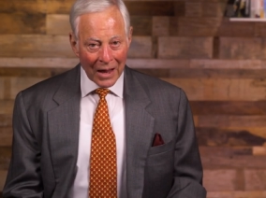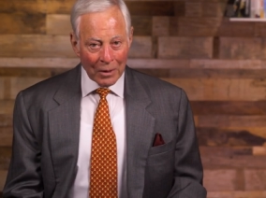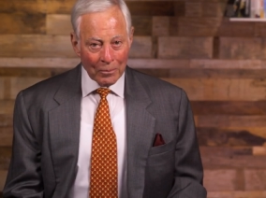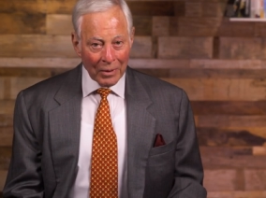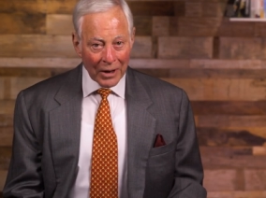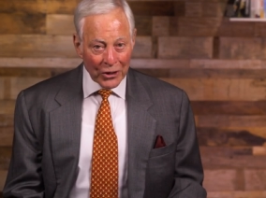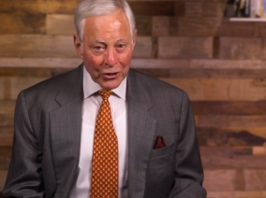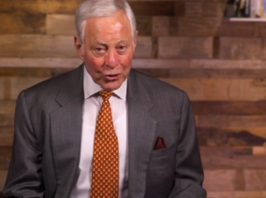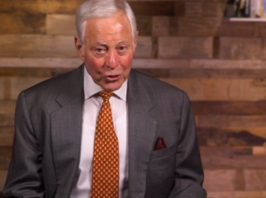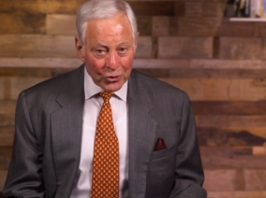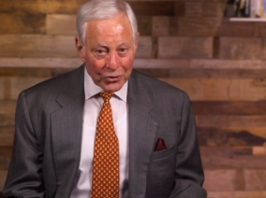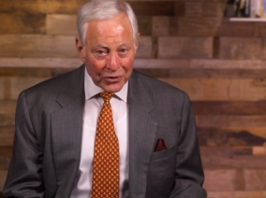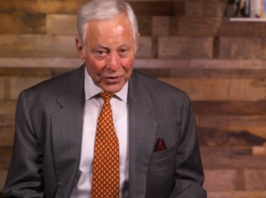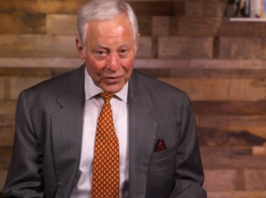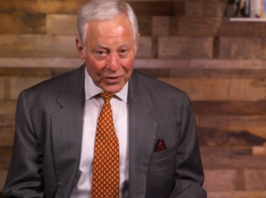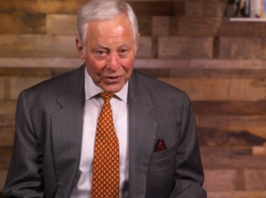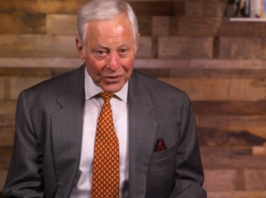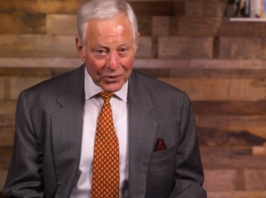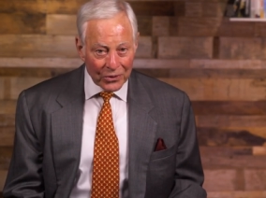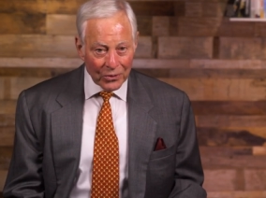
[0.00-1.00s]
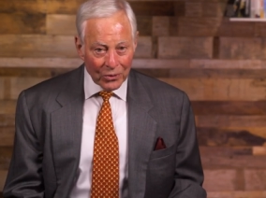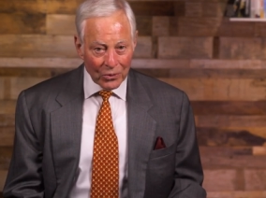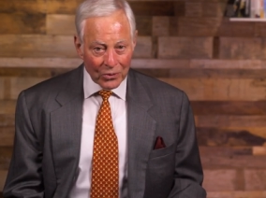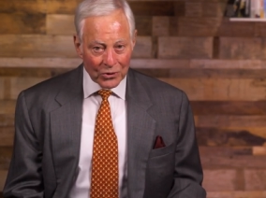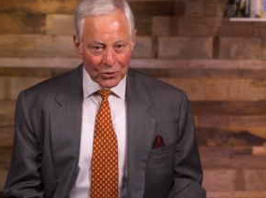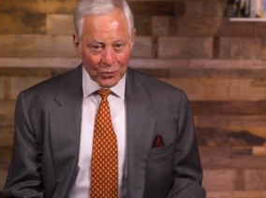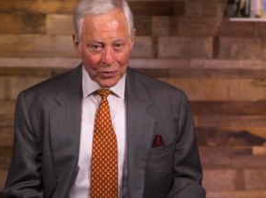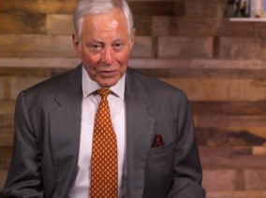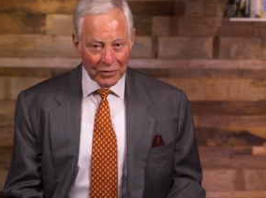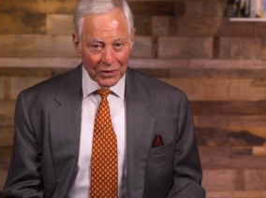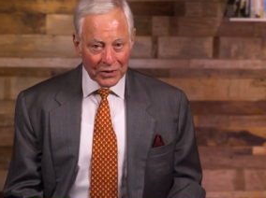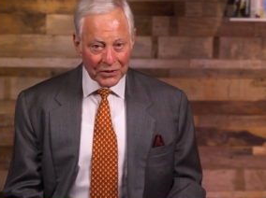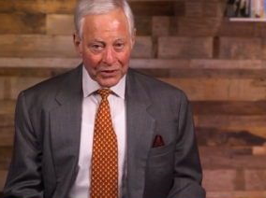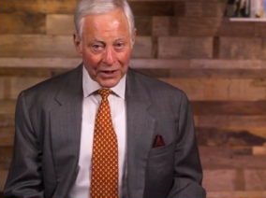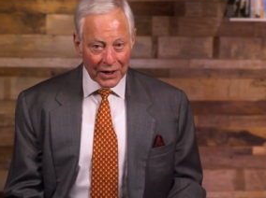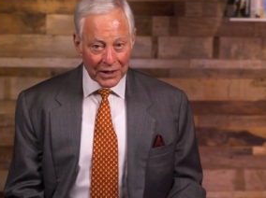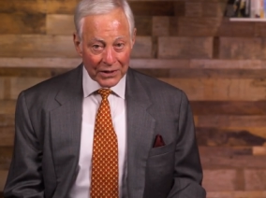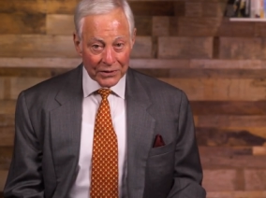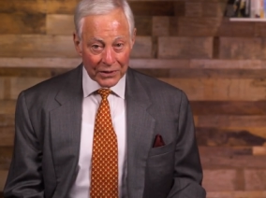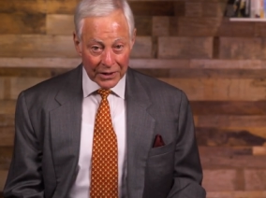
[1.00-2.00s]
By using the tools we've
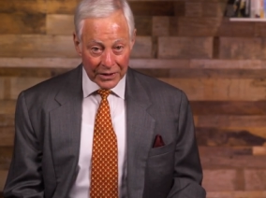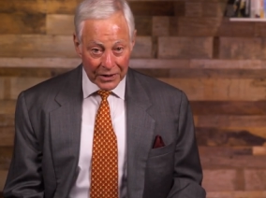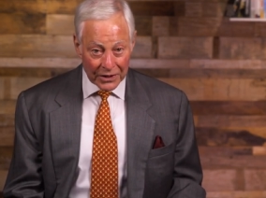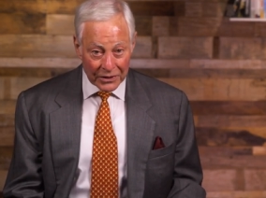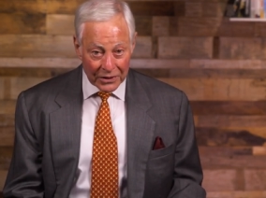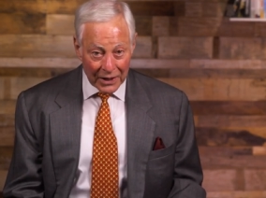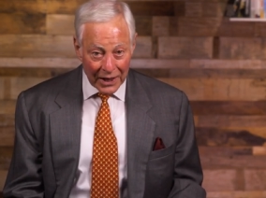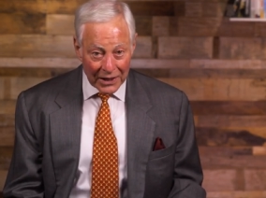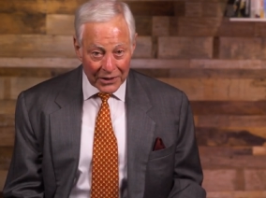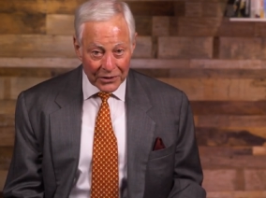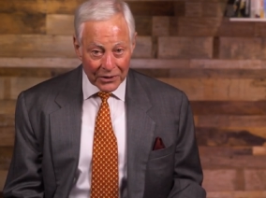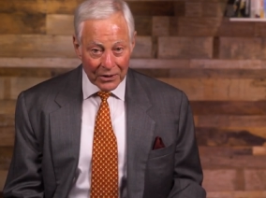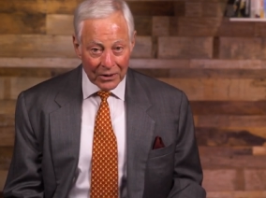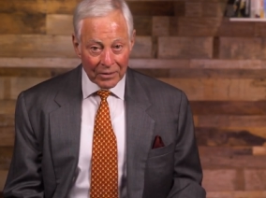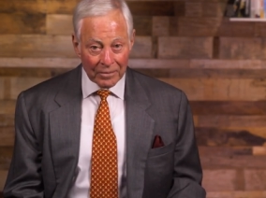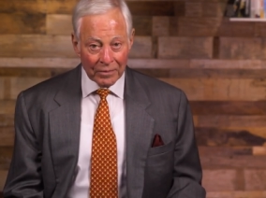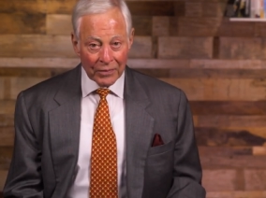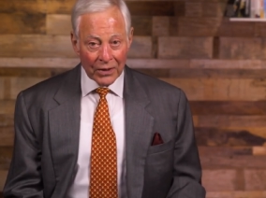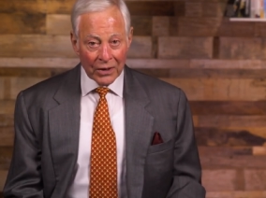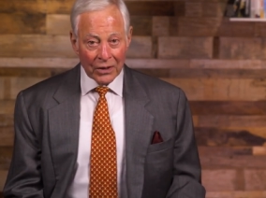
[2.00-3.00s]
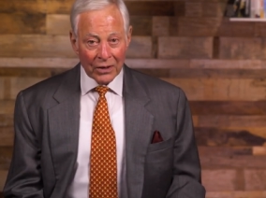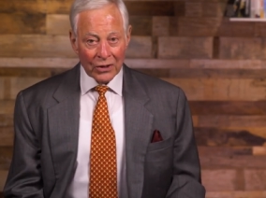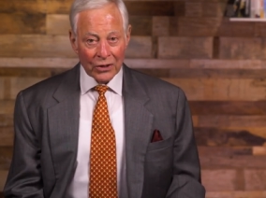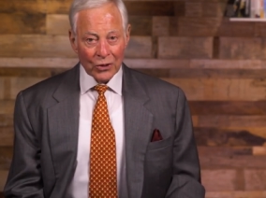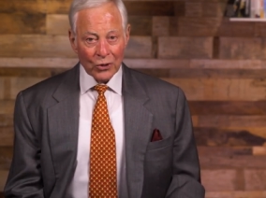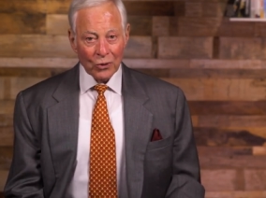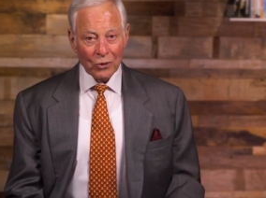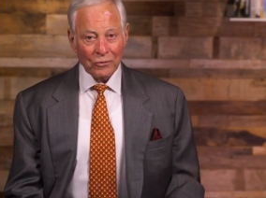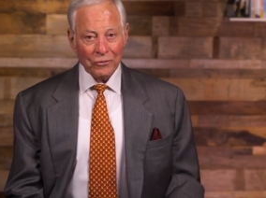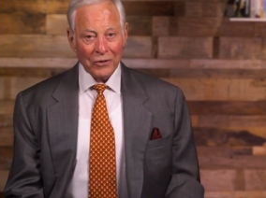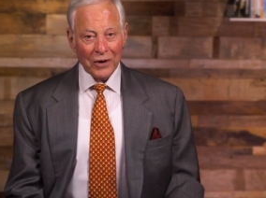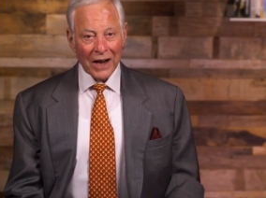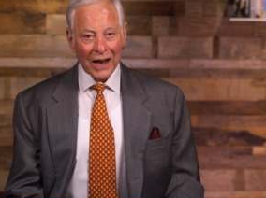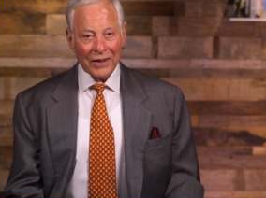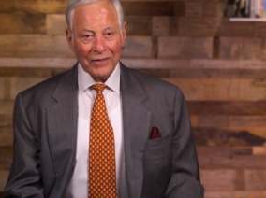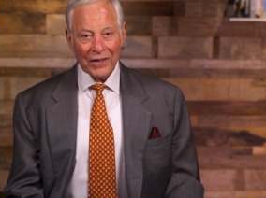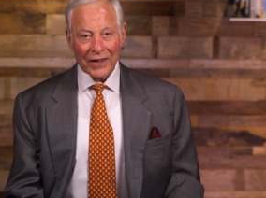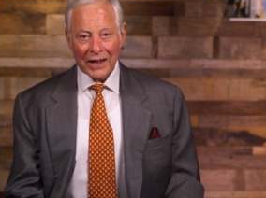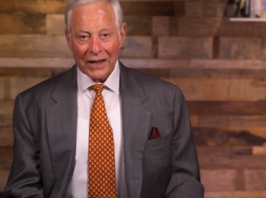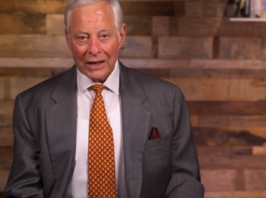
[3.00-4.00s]
discussed in this lecture, you will
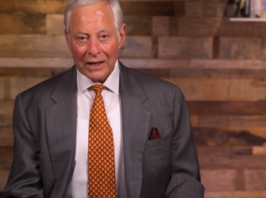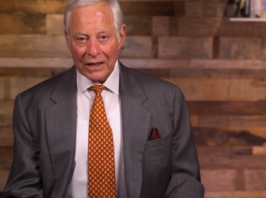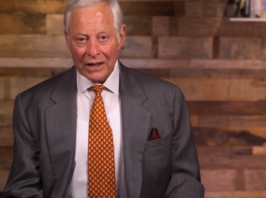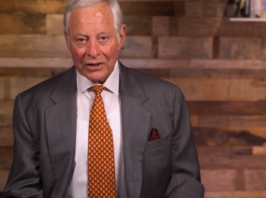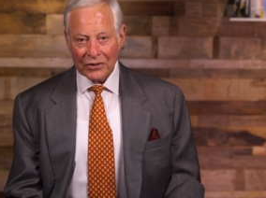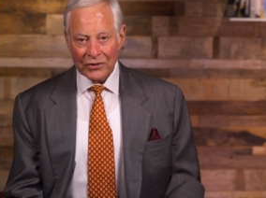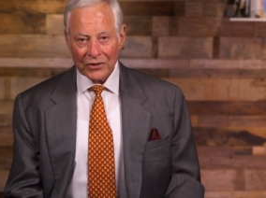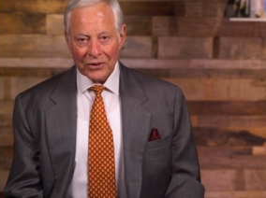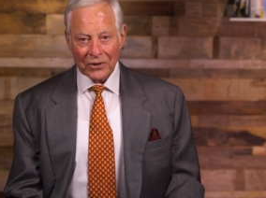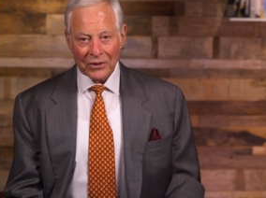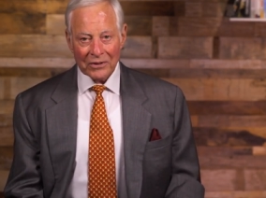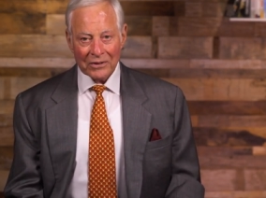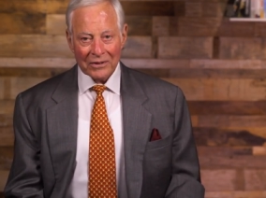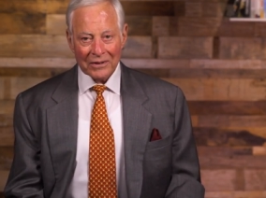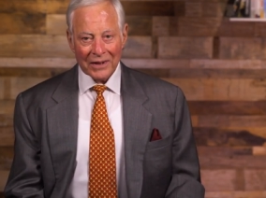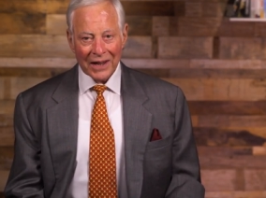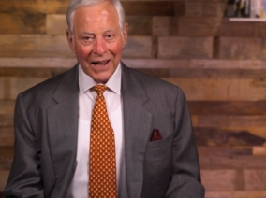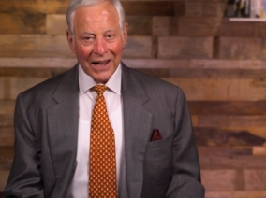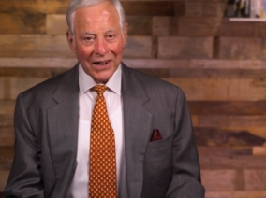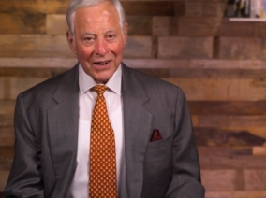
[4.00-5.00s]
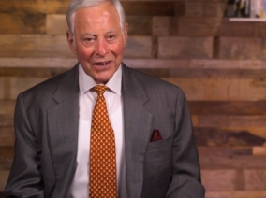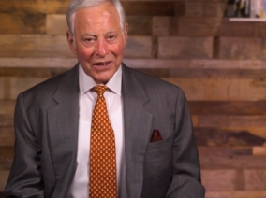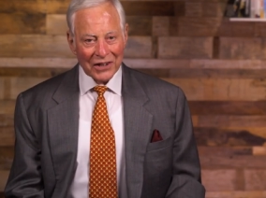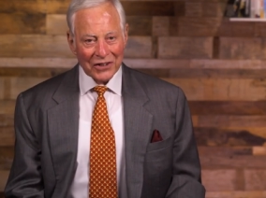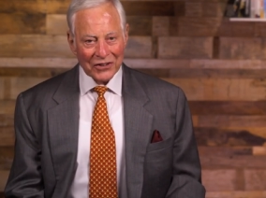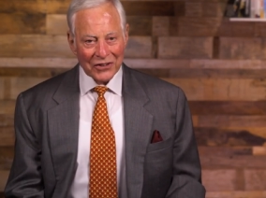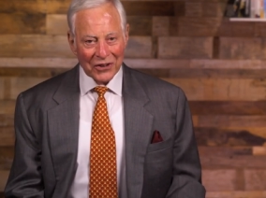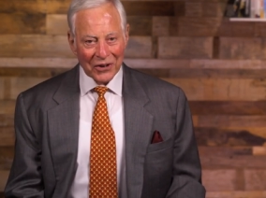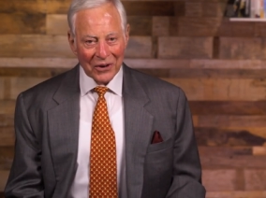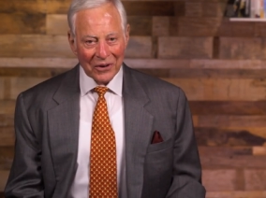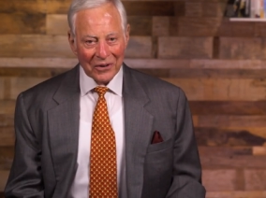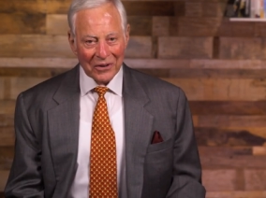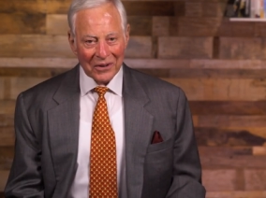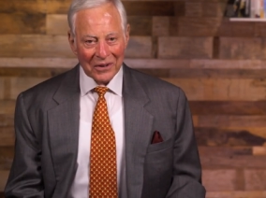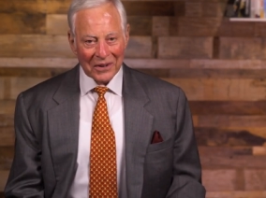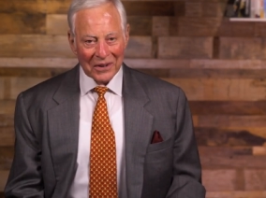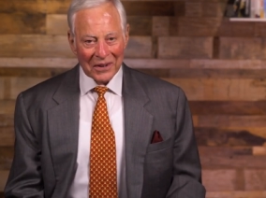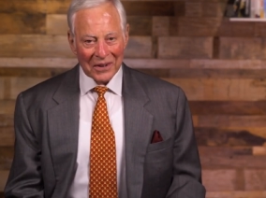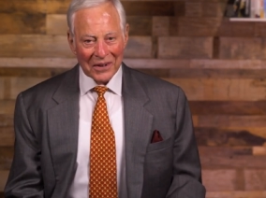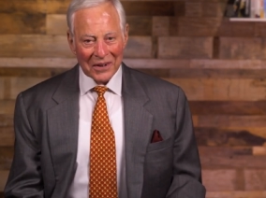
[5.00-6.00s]
find they get easier and easier
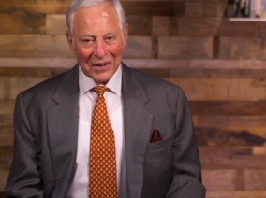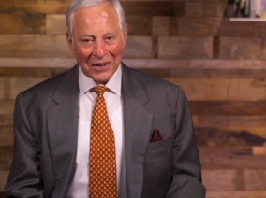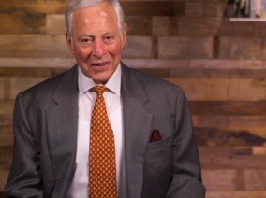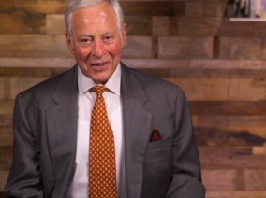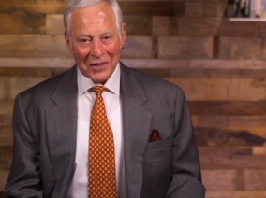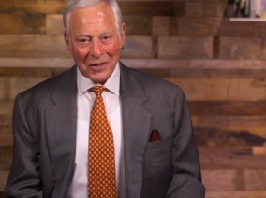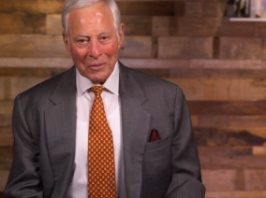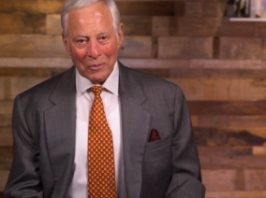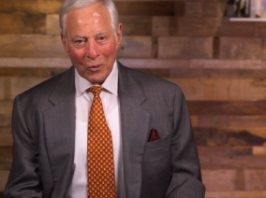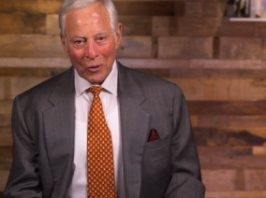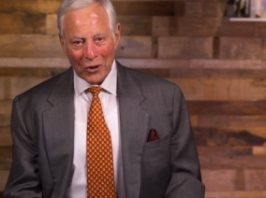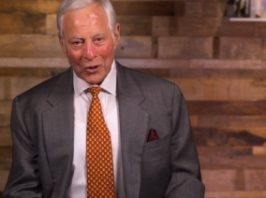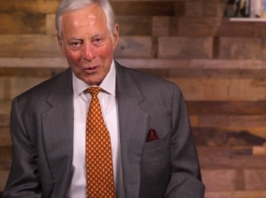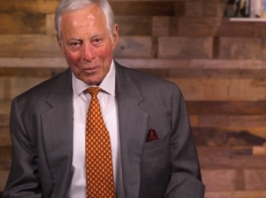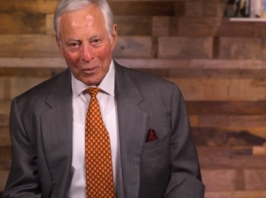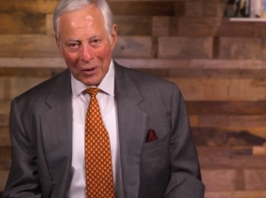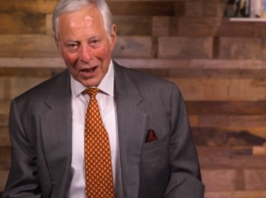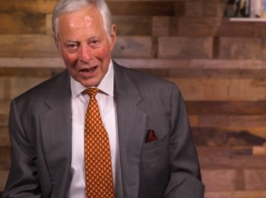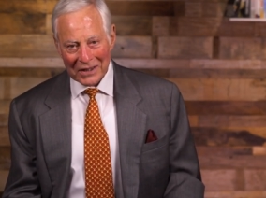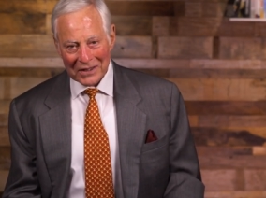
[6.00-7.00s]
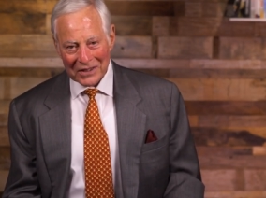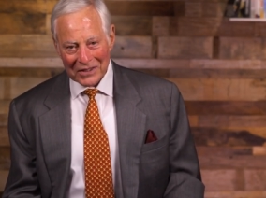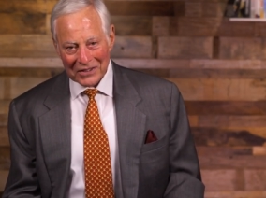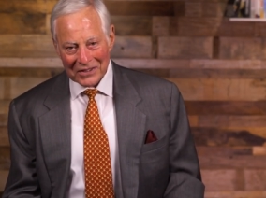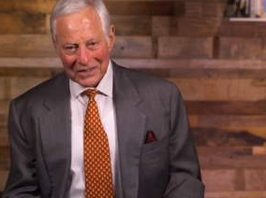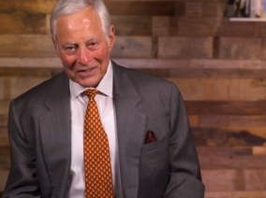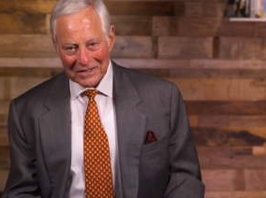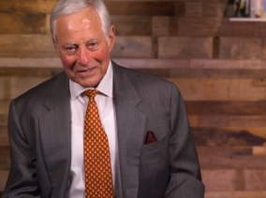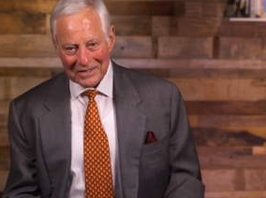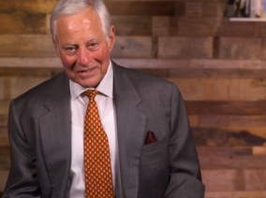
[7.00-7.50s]
the more you practice.